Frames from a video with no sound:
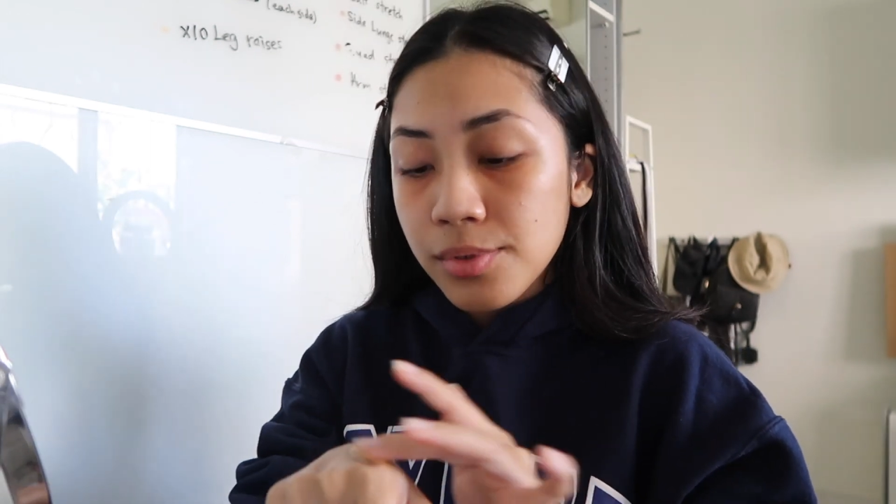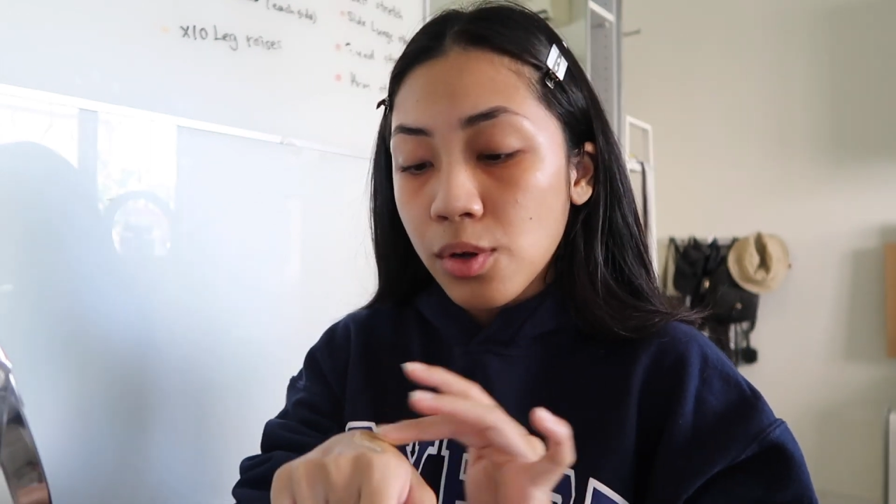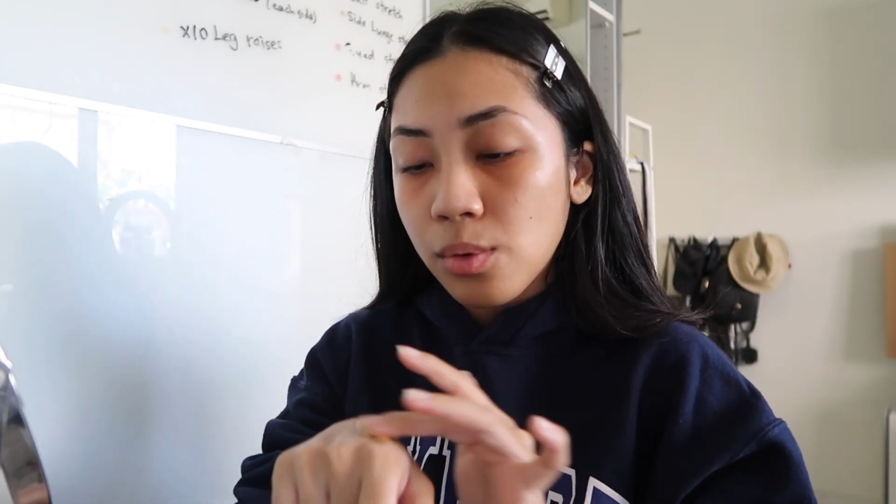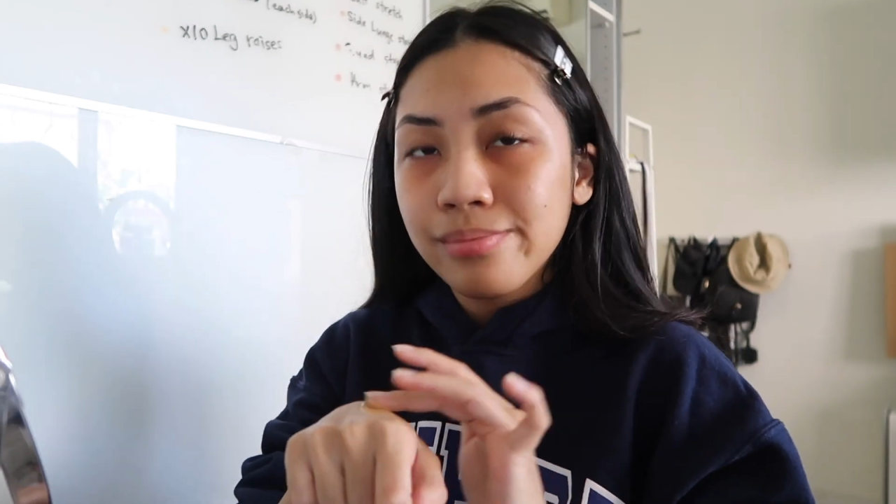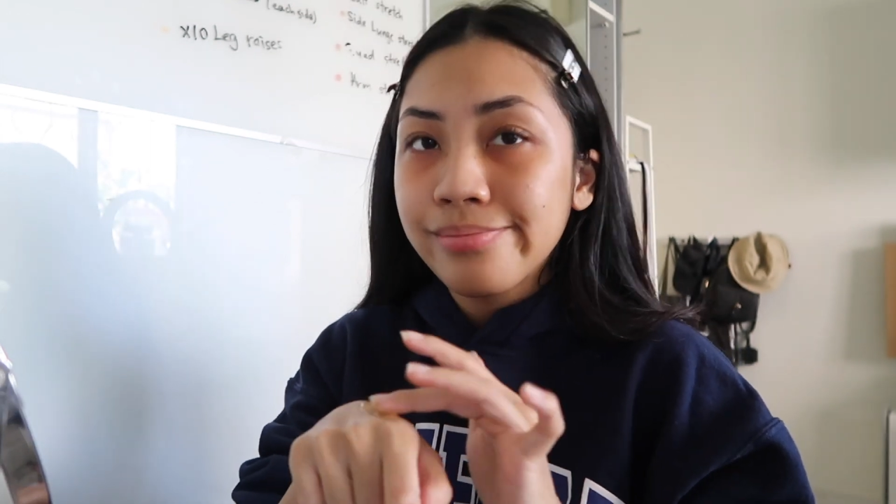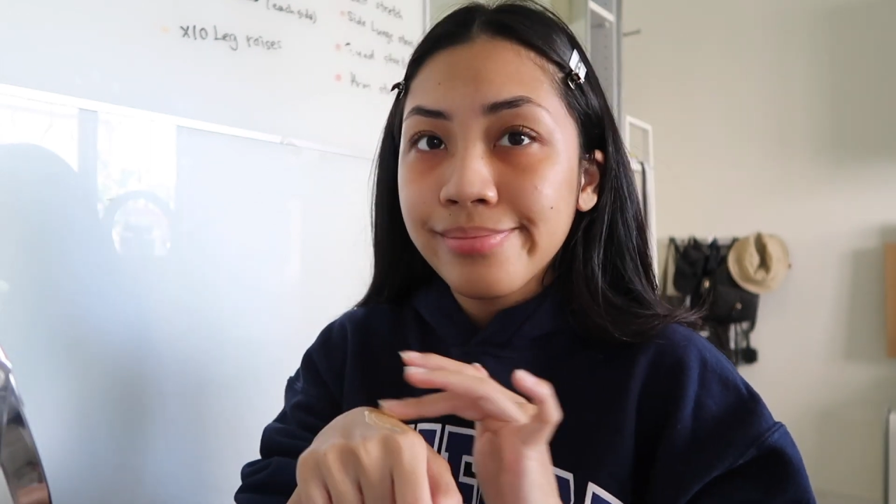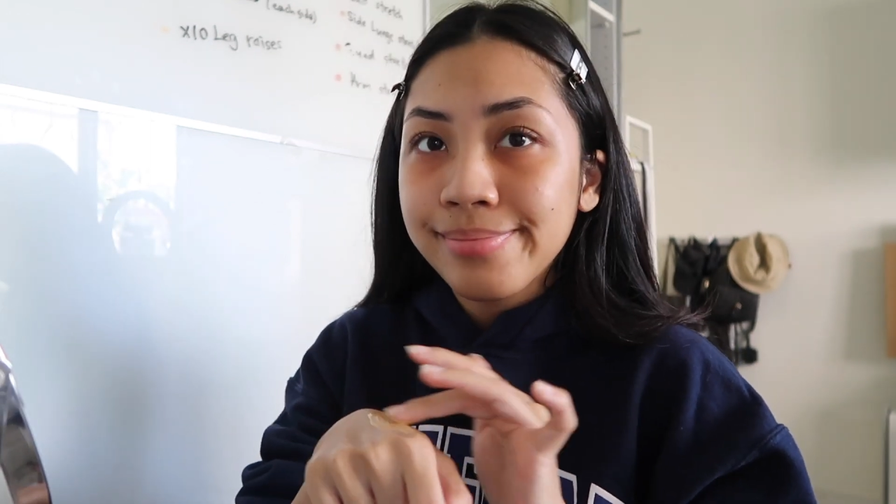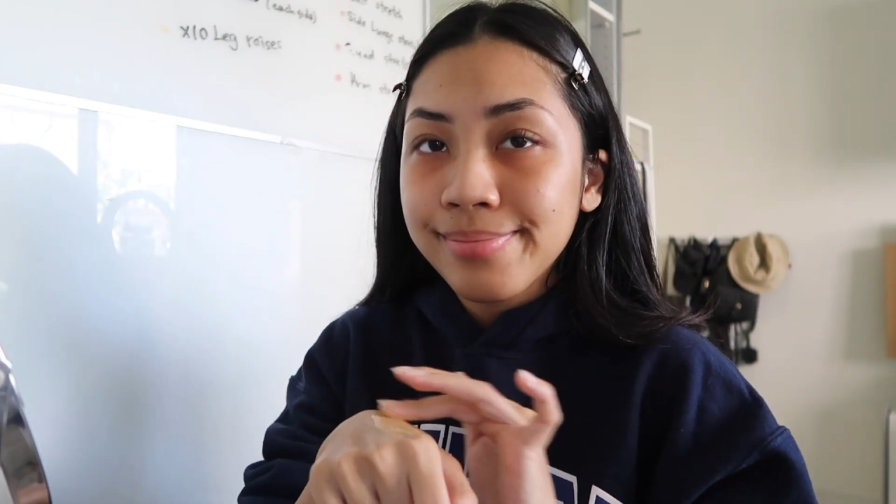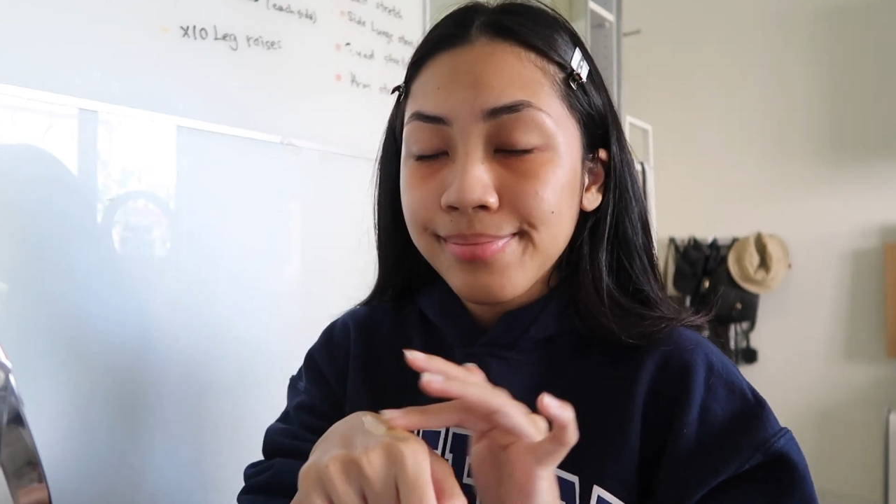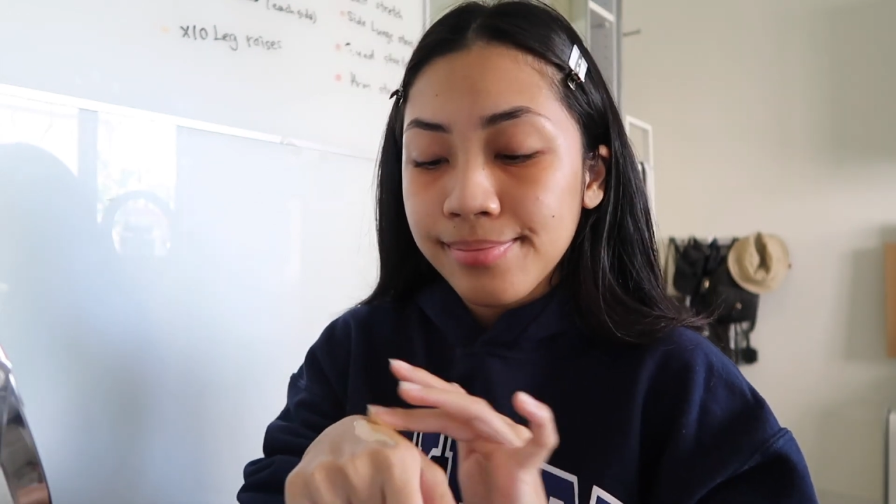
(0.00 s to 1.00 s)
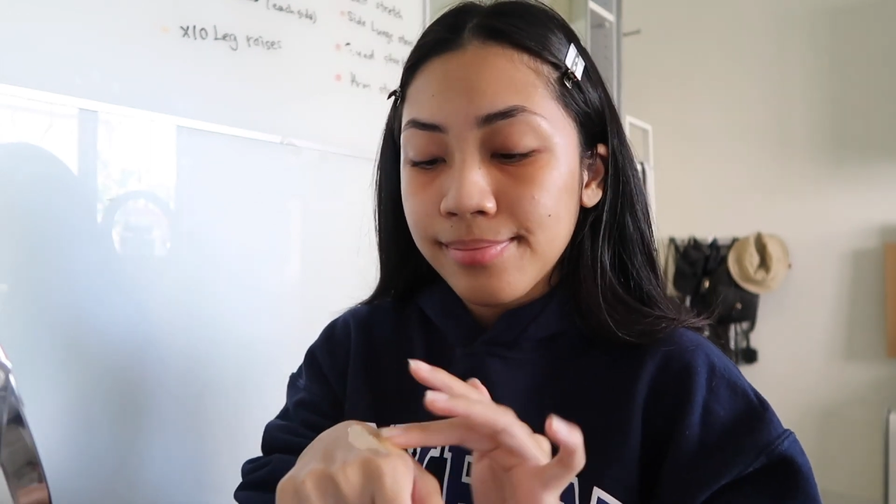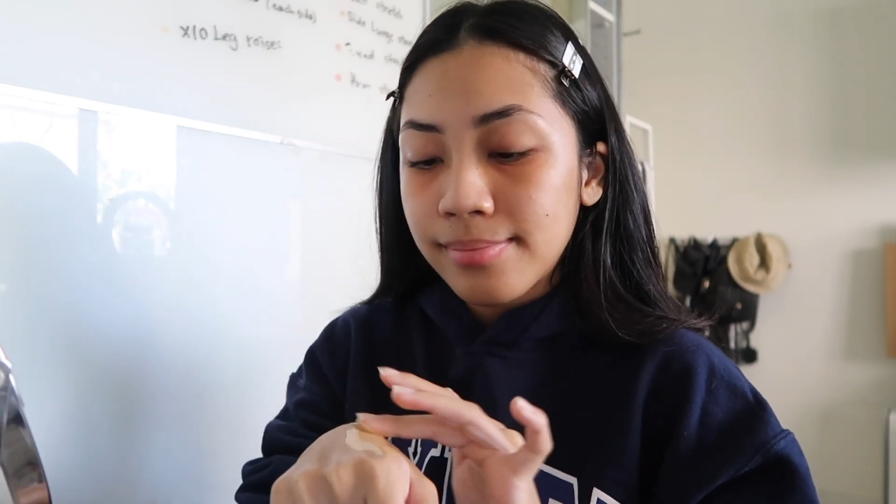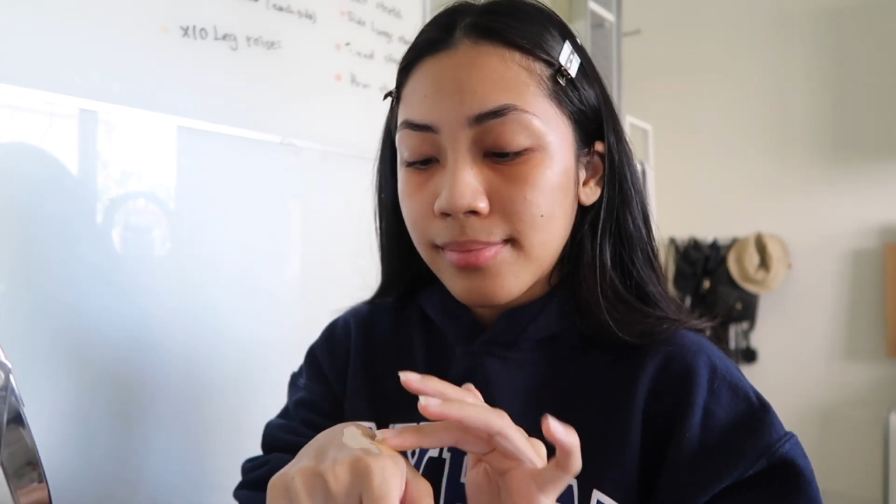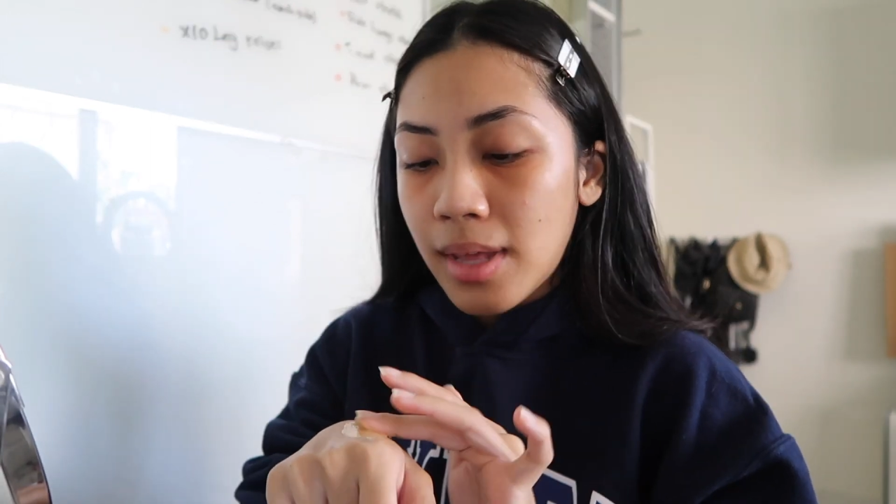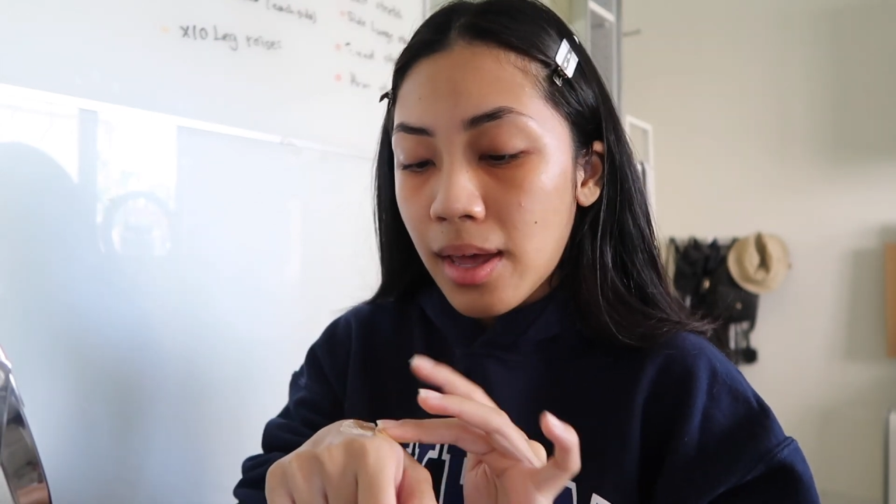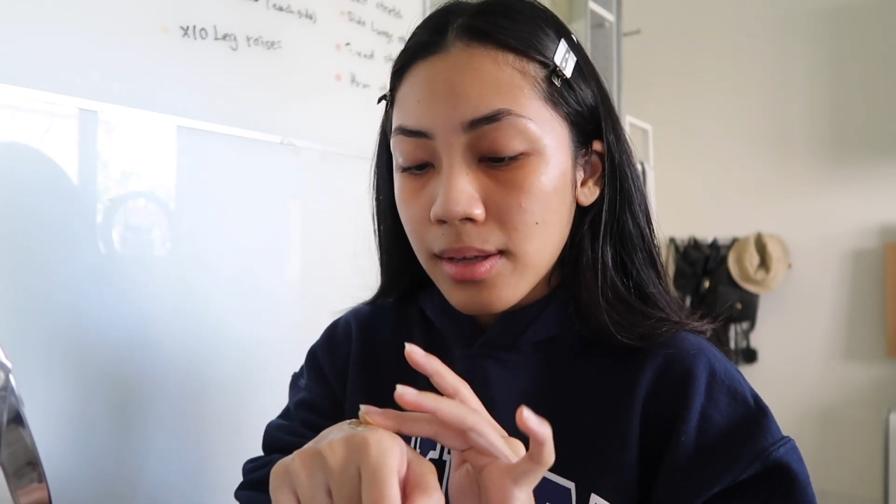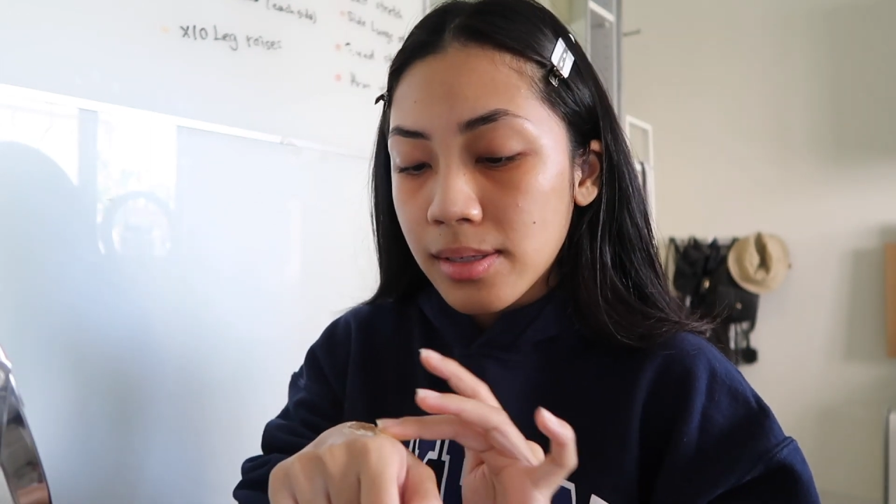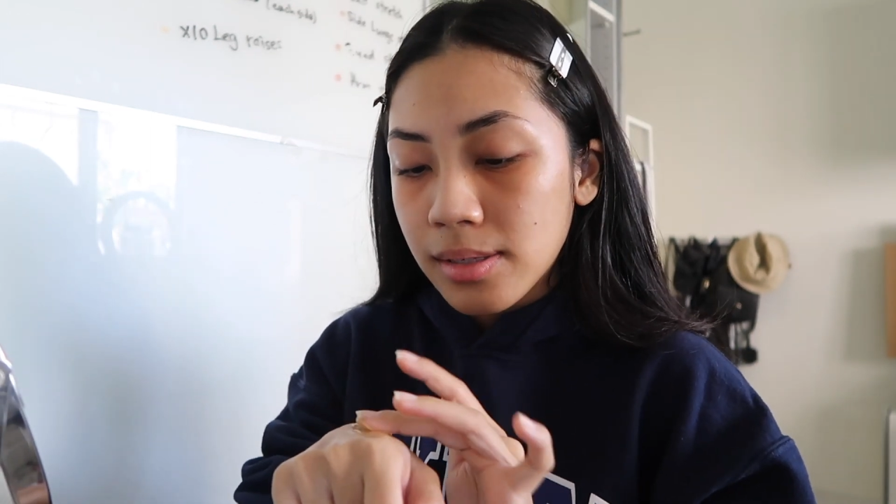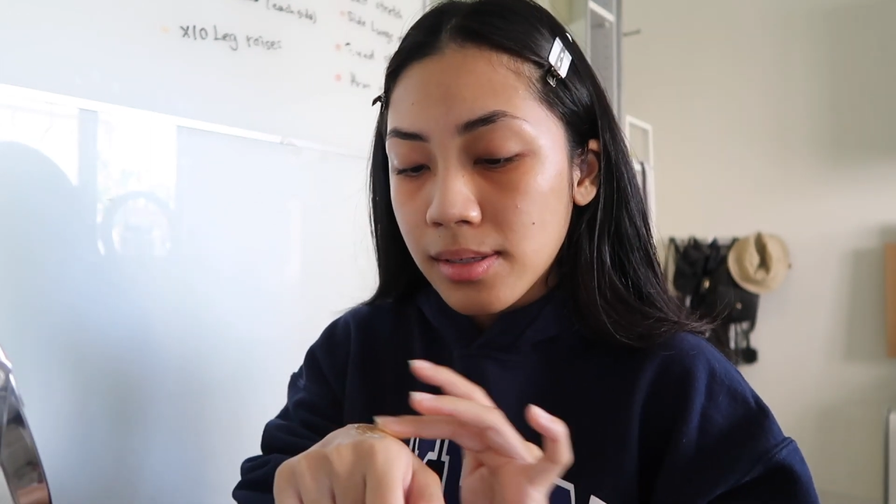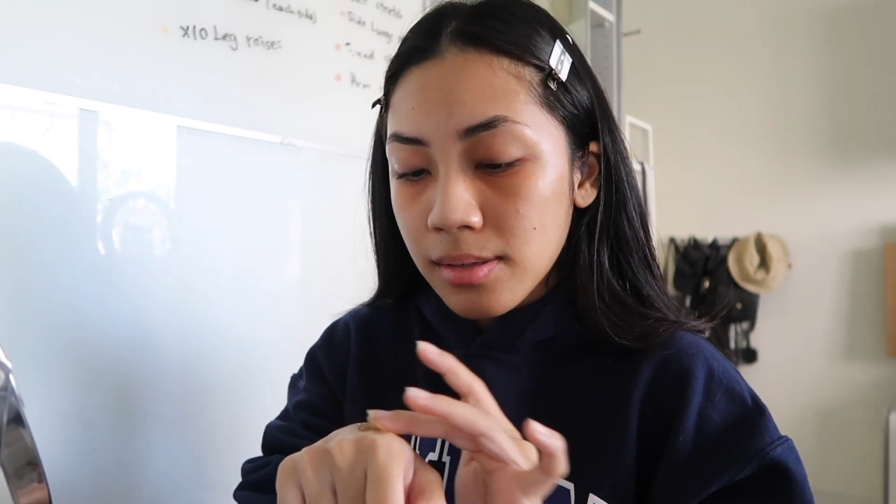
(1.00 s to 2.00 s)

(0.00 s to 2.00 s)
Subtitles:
so yes.